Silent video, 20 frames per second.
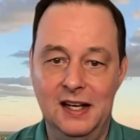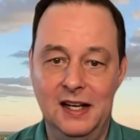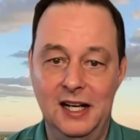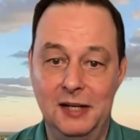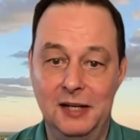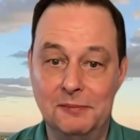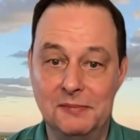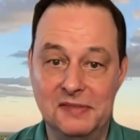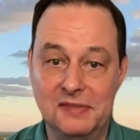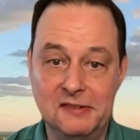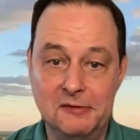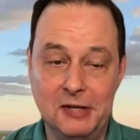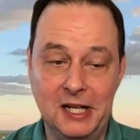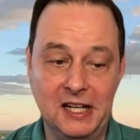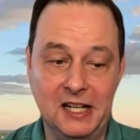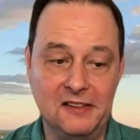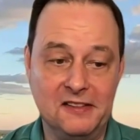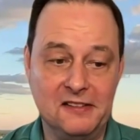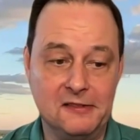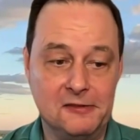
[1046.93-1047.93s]
um,
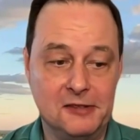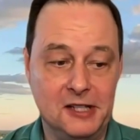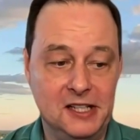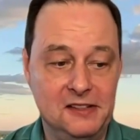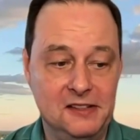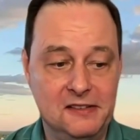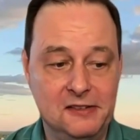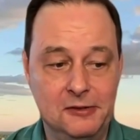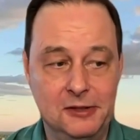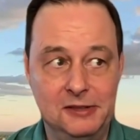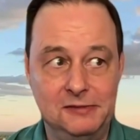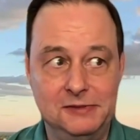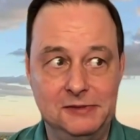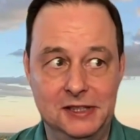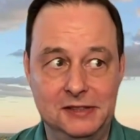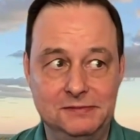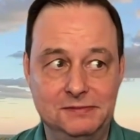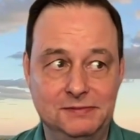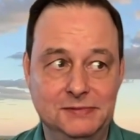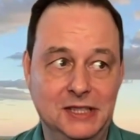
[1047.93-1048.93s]
strength, right? So
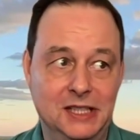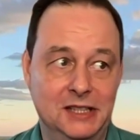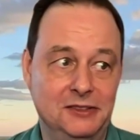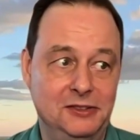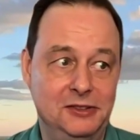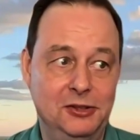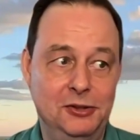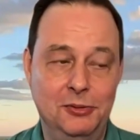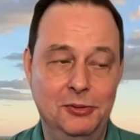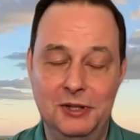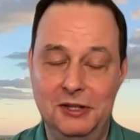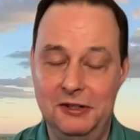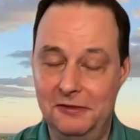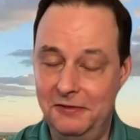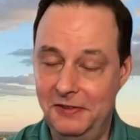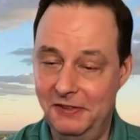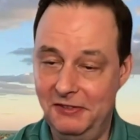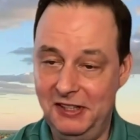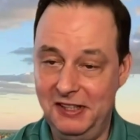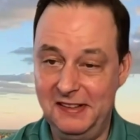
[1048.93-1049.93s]
a, a, a
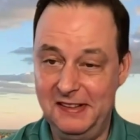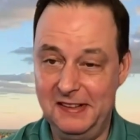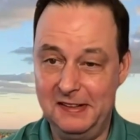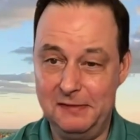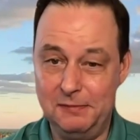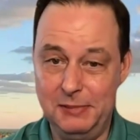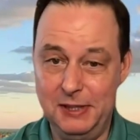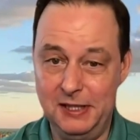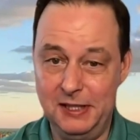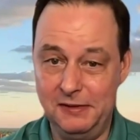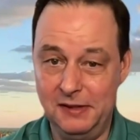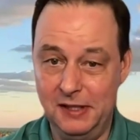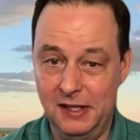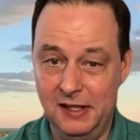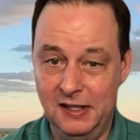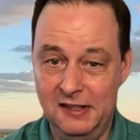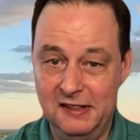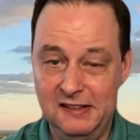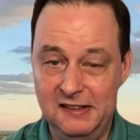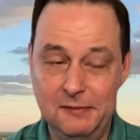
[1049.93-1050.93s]
256-bit
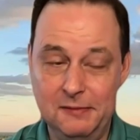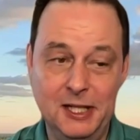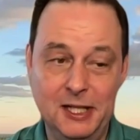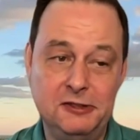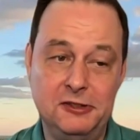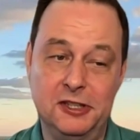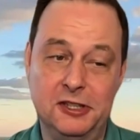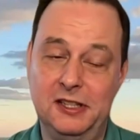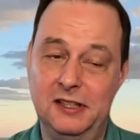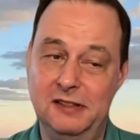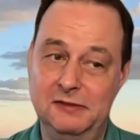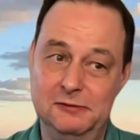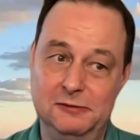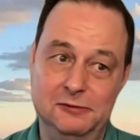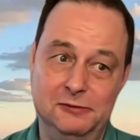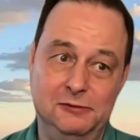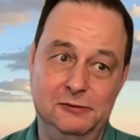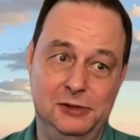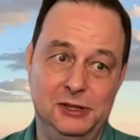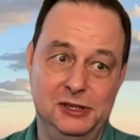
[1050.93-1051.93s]
symmetric
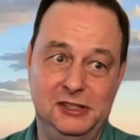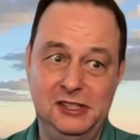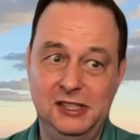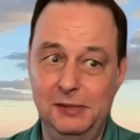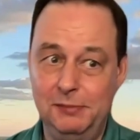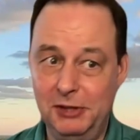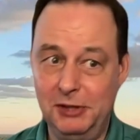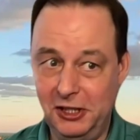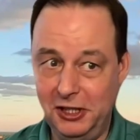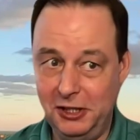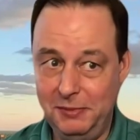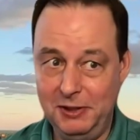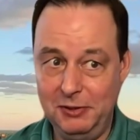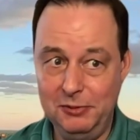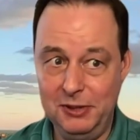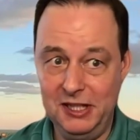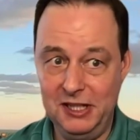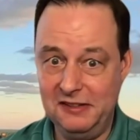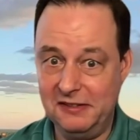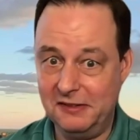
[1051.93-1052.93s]
would typically be
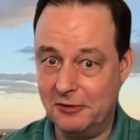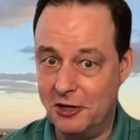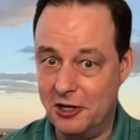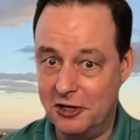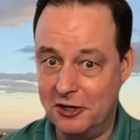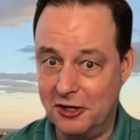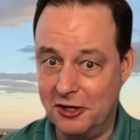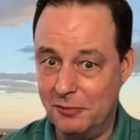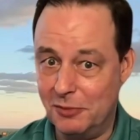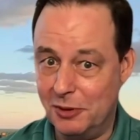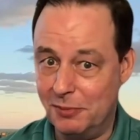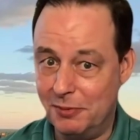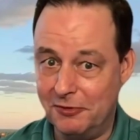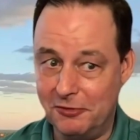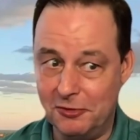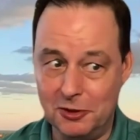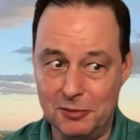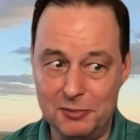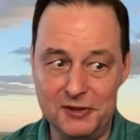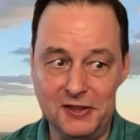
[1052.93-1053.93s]
way stronger and more
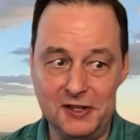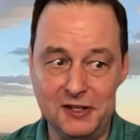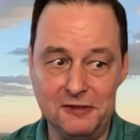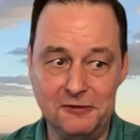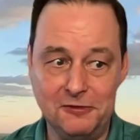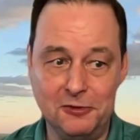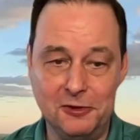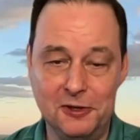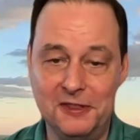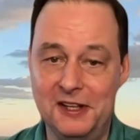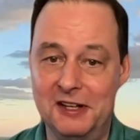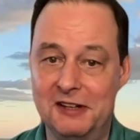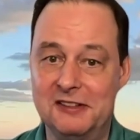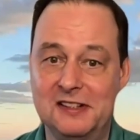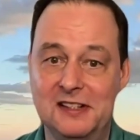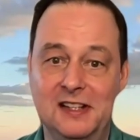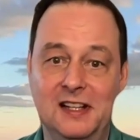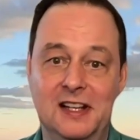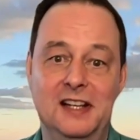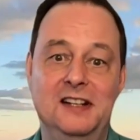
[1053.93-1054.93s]
performant than a
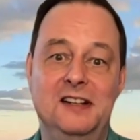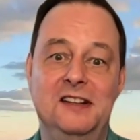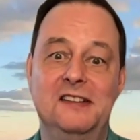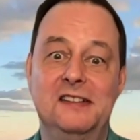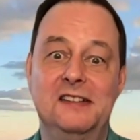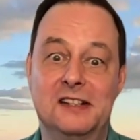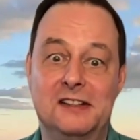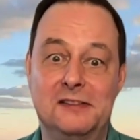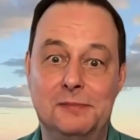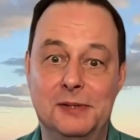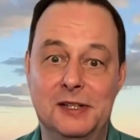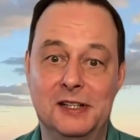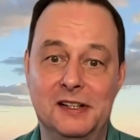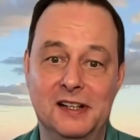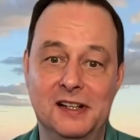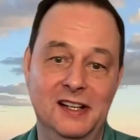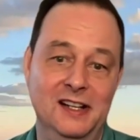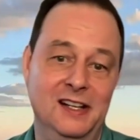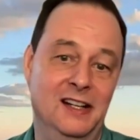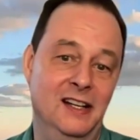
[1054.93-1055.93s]

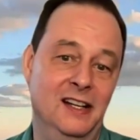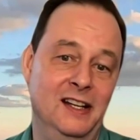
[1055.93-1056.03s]
4096-bit